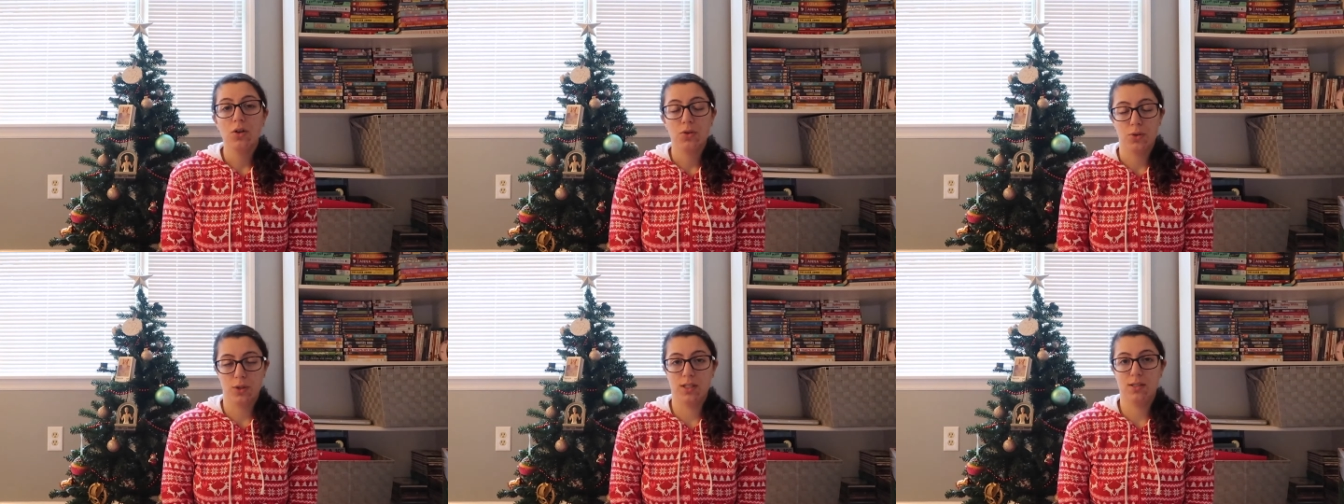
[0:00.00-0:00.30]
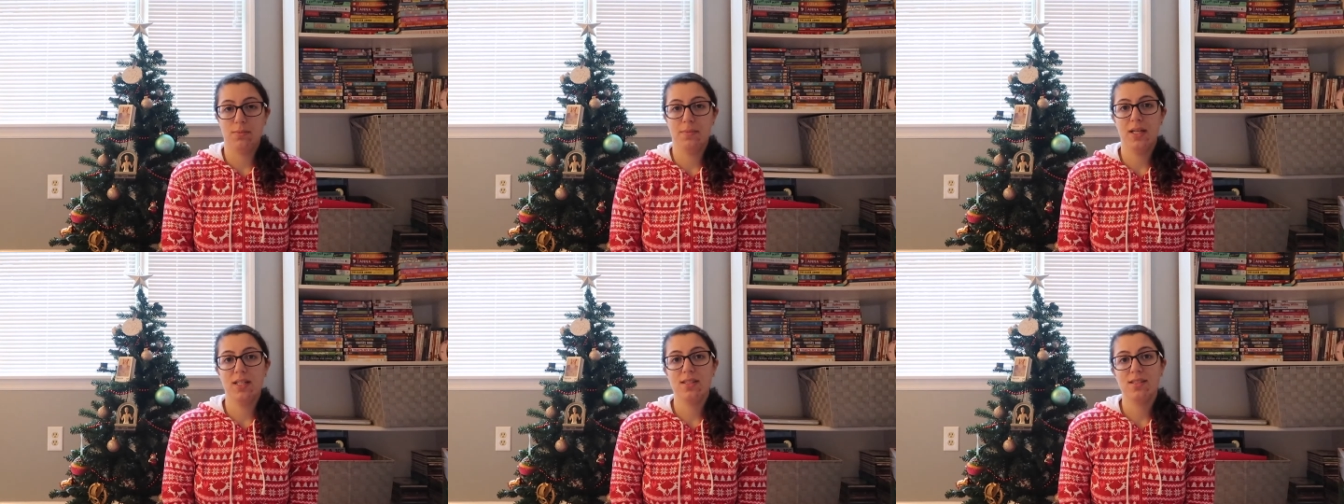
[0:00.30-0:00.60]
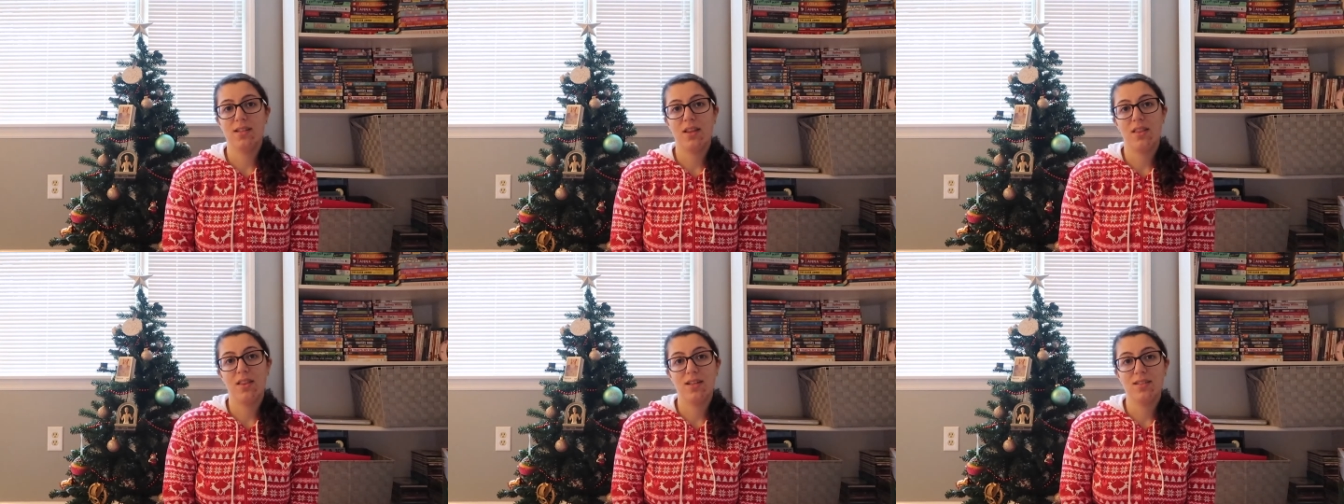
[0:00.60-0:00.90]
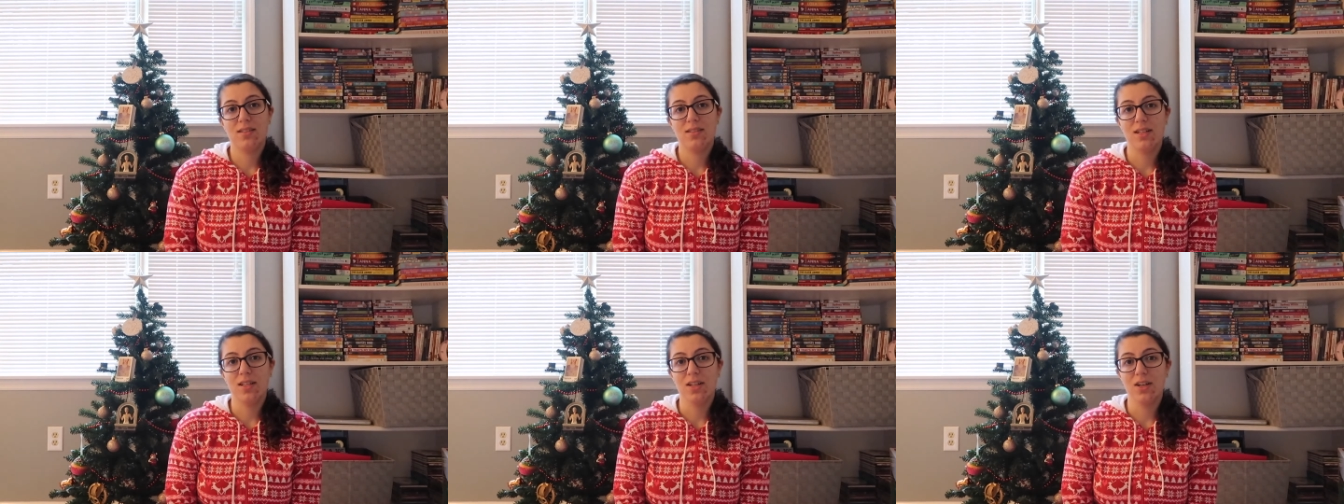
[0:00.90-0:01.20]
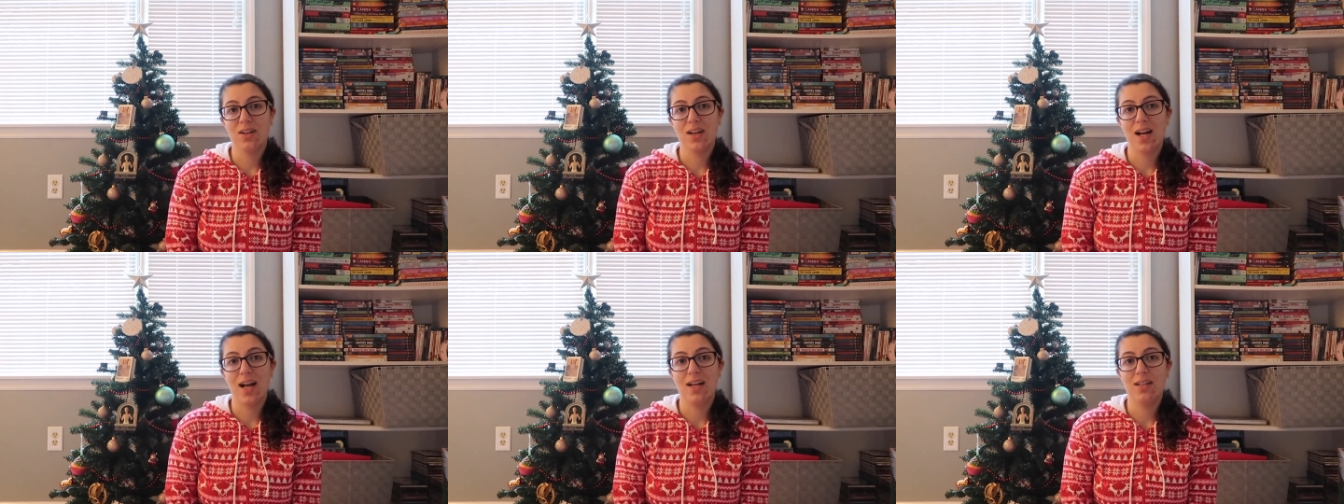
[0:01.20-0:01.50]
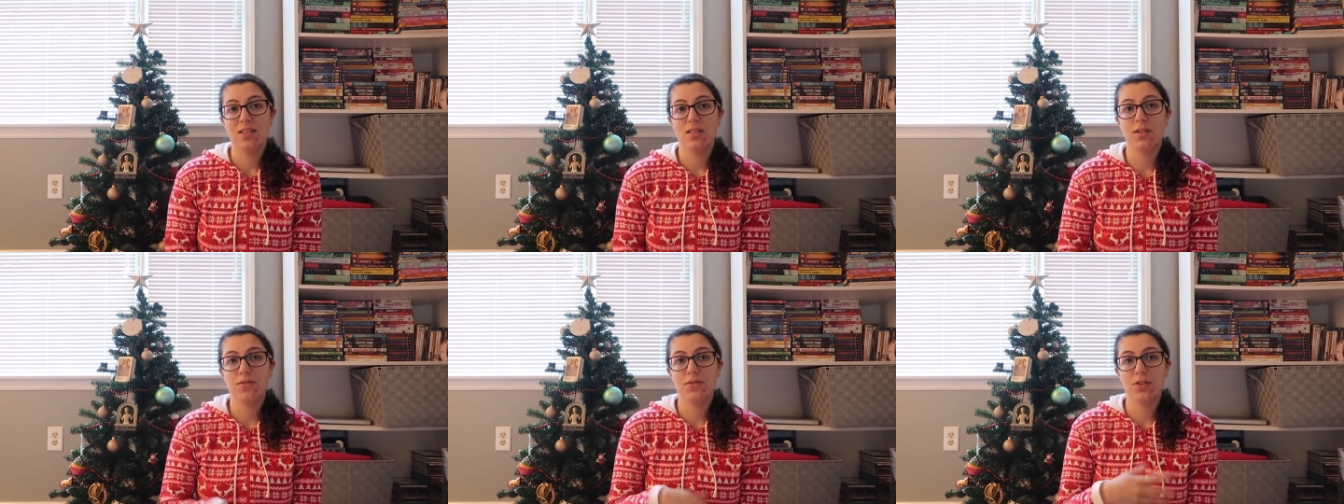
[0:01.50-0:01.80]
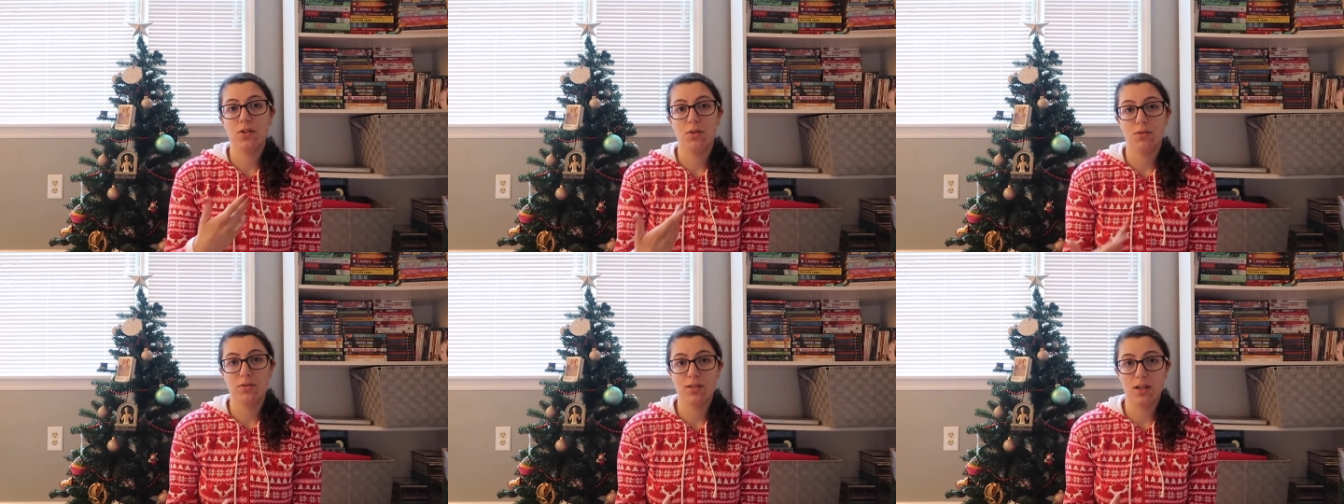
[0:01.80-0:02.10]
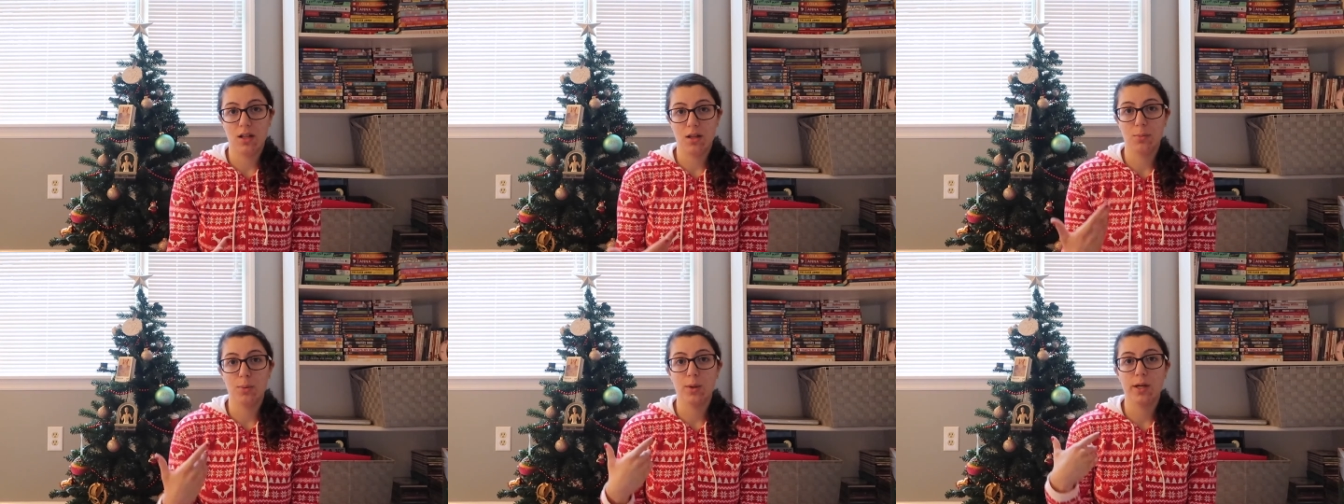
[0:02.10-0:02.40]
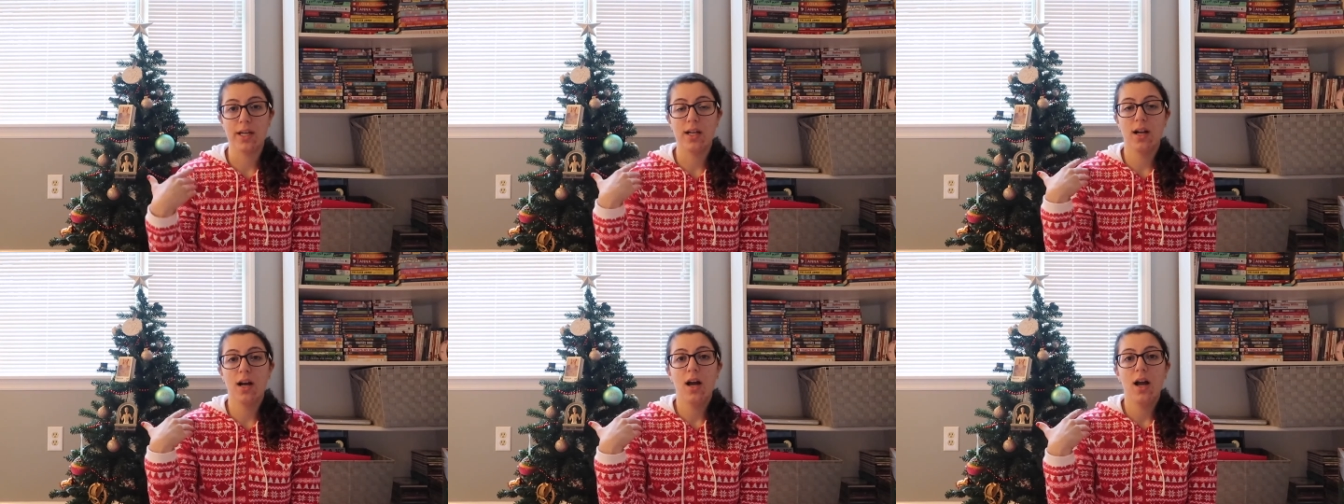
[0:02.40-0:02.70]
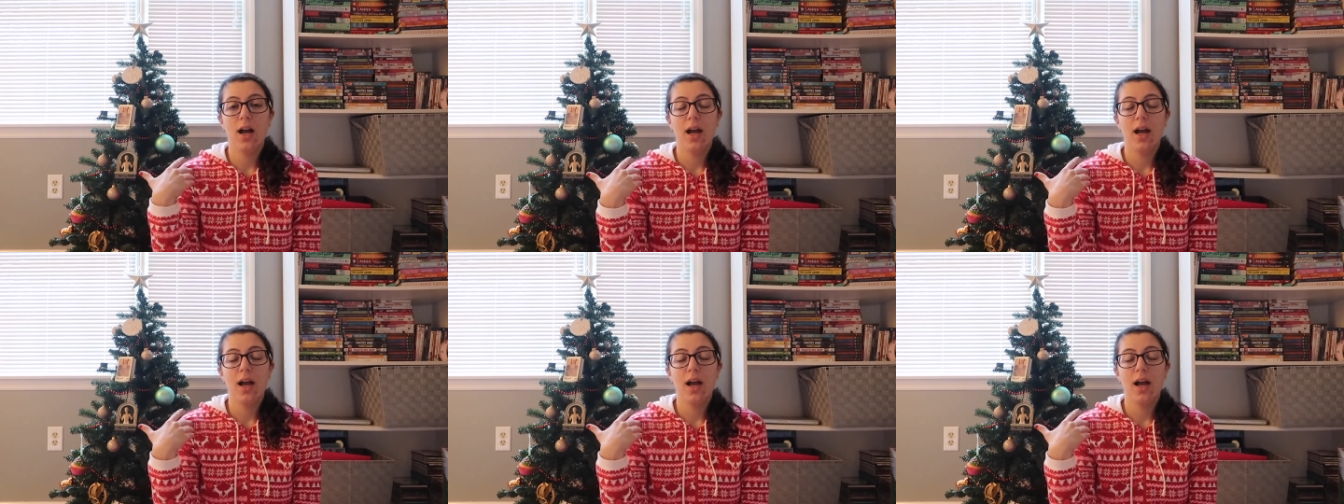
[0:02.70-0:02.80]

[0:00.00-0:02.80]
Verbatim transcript: Christmas this year and if you don't celebrate,